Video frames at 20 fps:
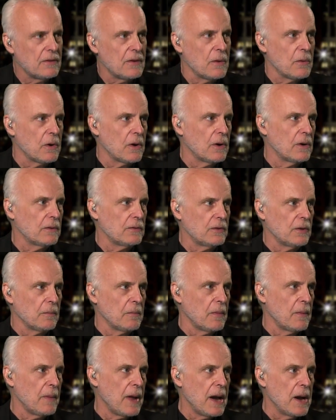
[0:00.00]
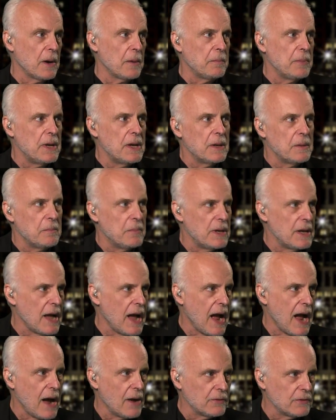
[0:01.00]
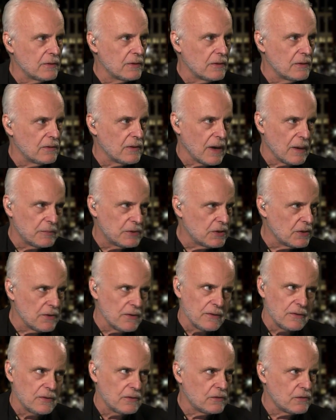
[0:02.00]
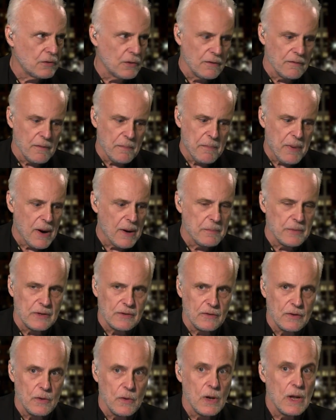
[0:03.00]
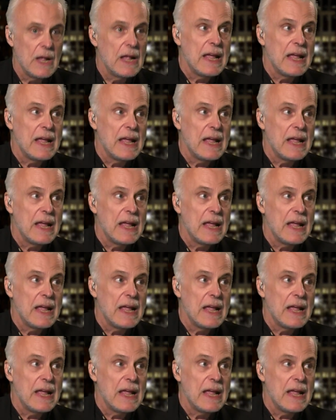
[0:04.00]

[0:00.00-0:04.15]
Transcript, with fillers: there were some Airbnb houses, and I'm sure this is true of apartments too.